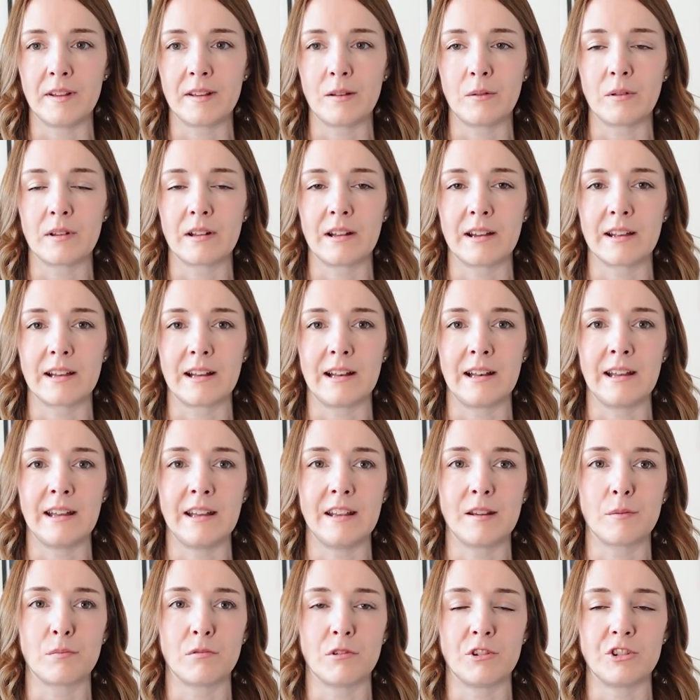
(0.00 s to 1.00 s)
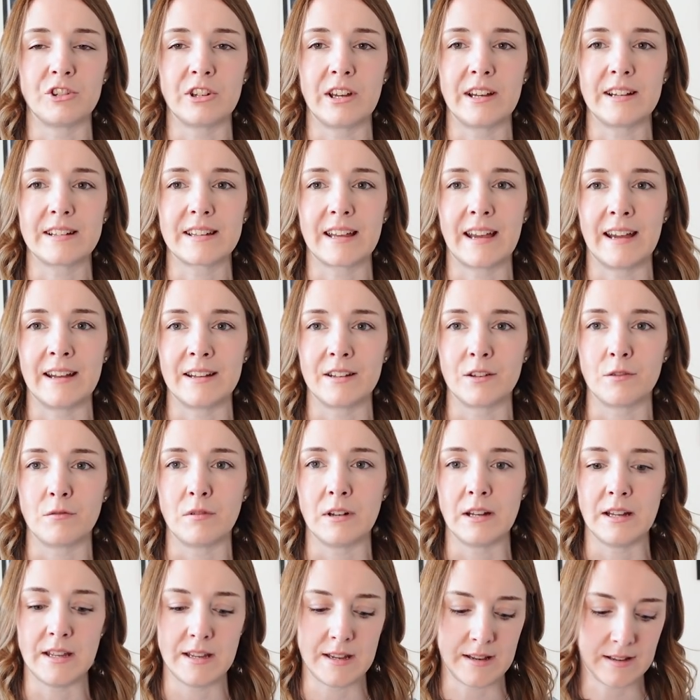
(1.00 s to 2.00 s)
It was like a lace project and a
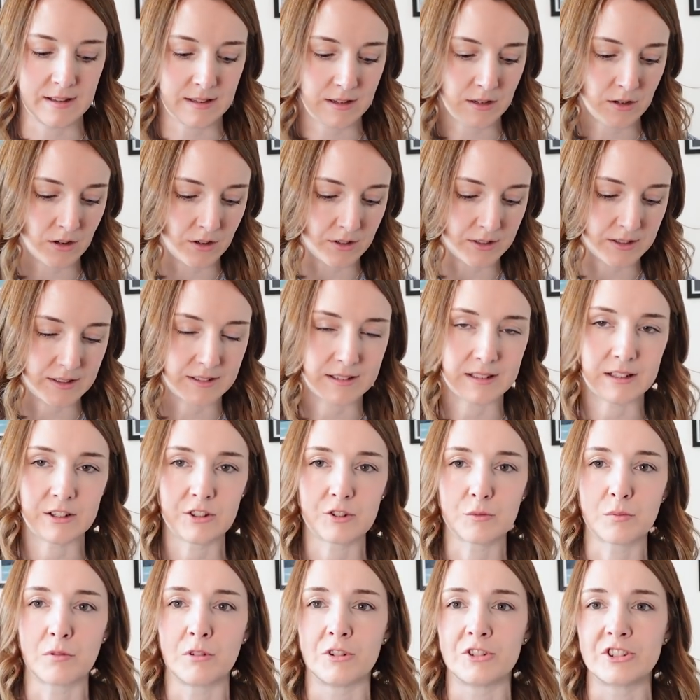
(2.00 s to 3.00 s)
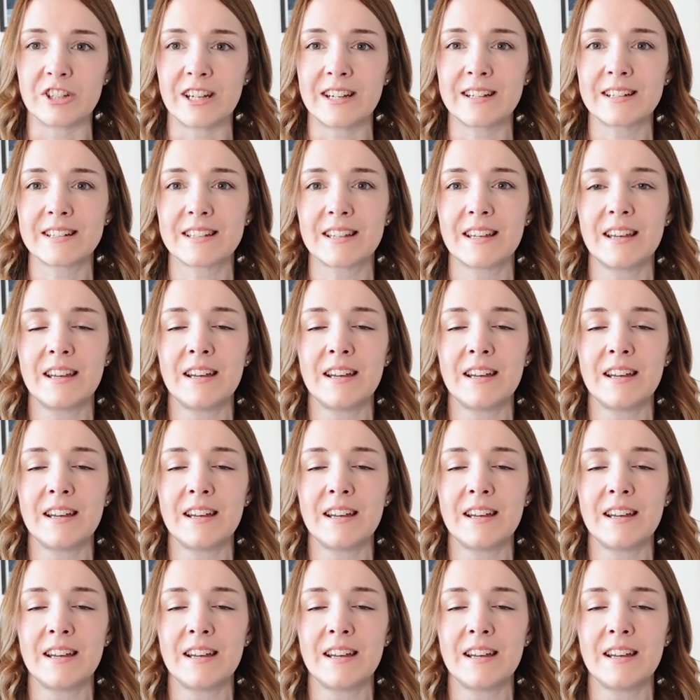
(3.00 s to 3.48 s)
really easy garter stitch project.